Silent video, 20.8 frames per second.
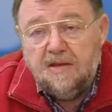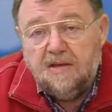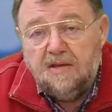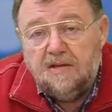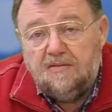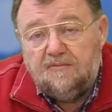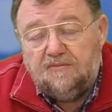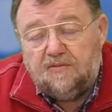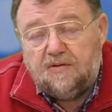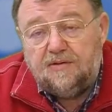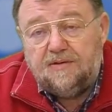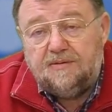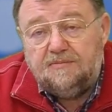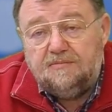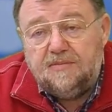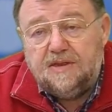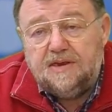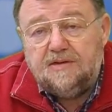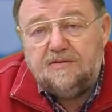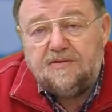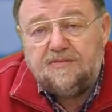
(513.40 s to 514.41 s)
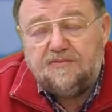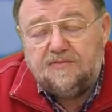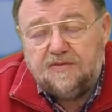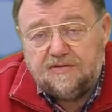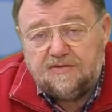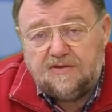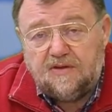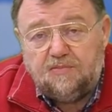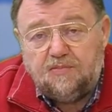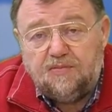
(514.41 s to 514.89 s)
from minus 40
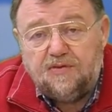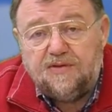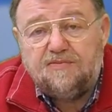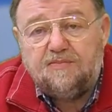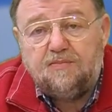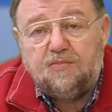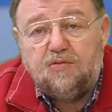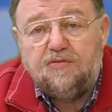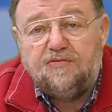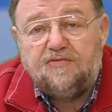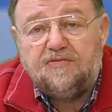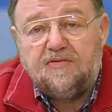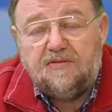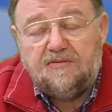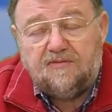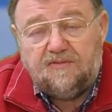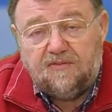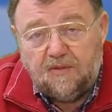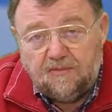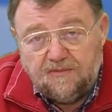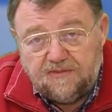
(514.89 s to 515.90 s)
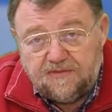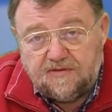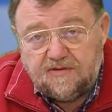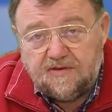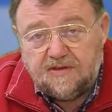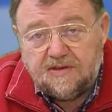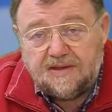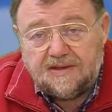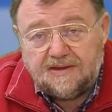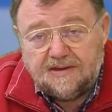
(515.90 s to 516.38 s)
to plus 50 degrees
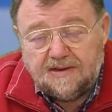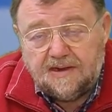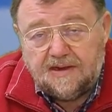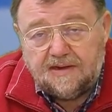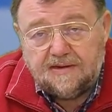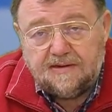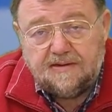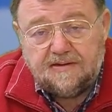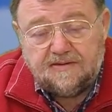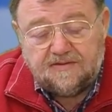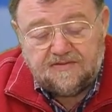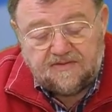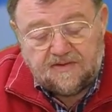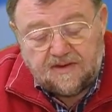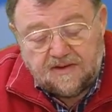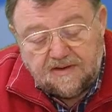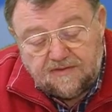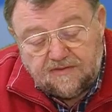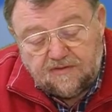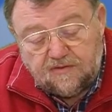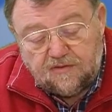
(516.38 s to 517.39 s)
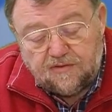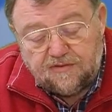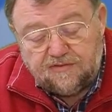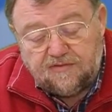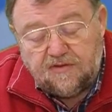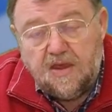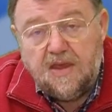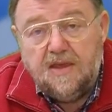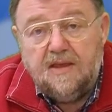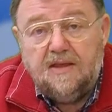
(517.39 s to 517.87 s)
Celsius, you can
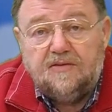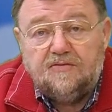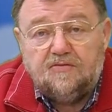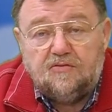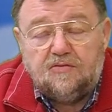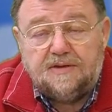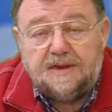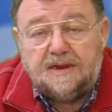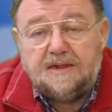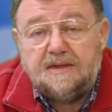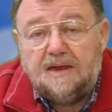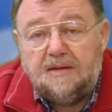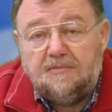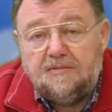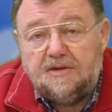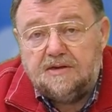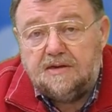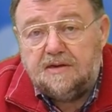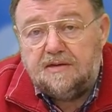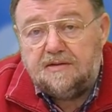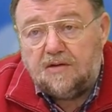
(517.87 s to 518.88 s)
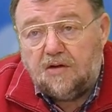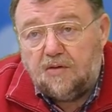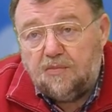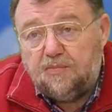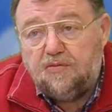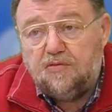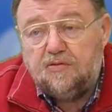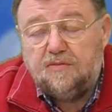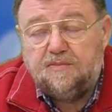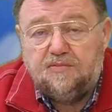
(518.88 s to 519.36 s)
find a dew point
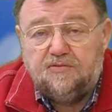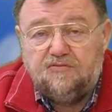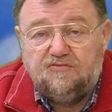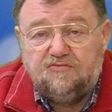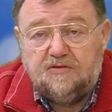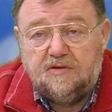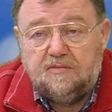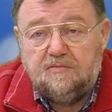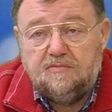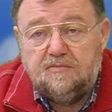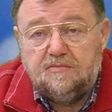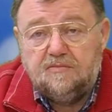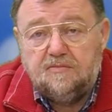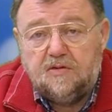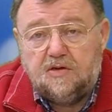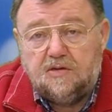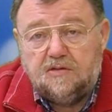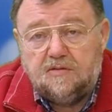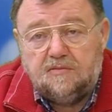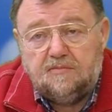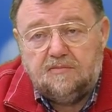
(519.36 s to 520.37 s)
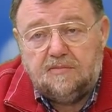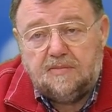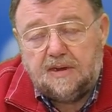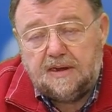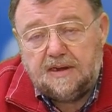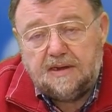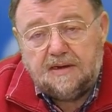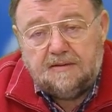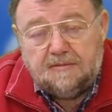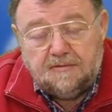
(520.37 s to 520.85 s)
and a possibility for
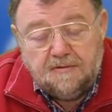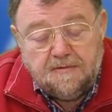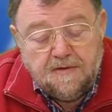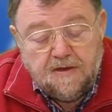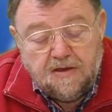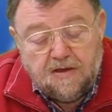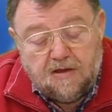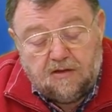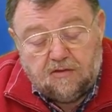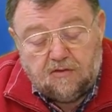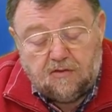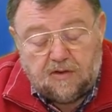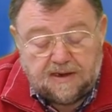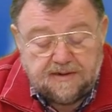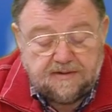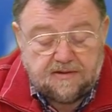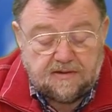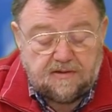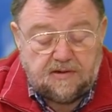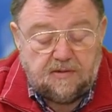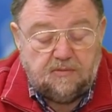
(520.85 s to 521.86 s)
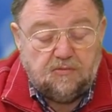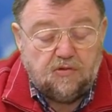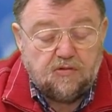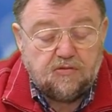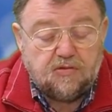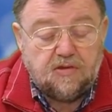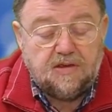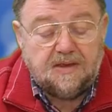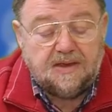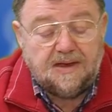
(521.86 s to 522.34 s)
differences of temperatures
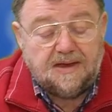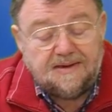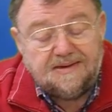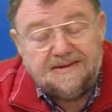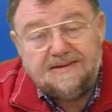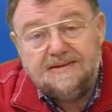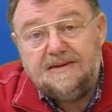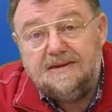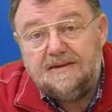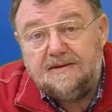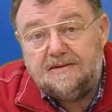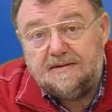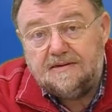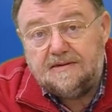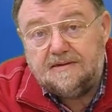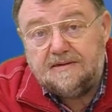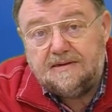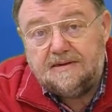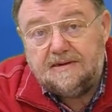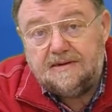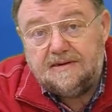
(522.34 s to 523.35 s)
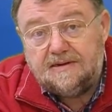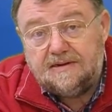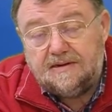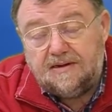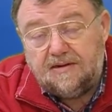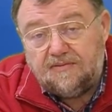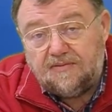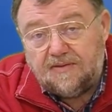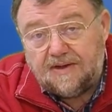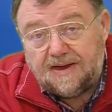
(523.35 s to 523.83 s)
that I
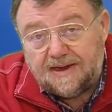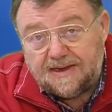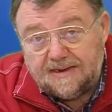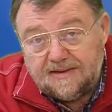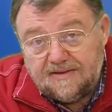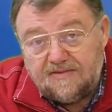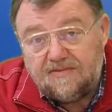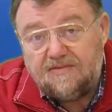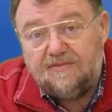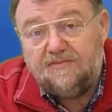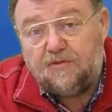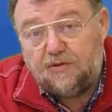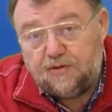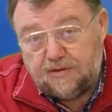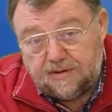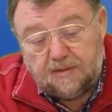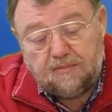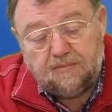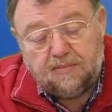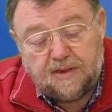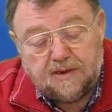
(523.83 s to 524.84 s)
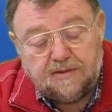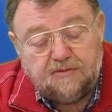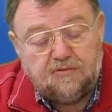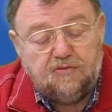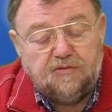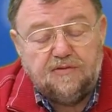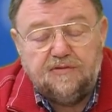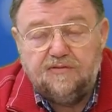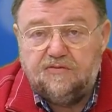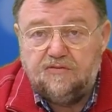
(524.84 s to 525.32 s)
measure.
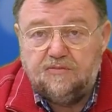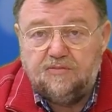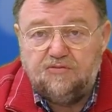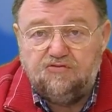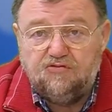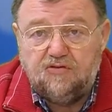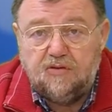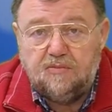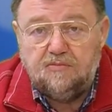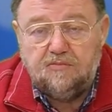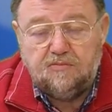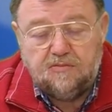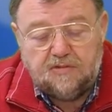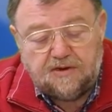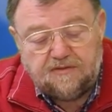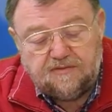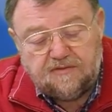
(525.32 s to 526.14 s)
And I have here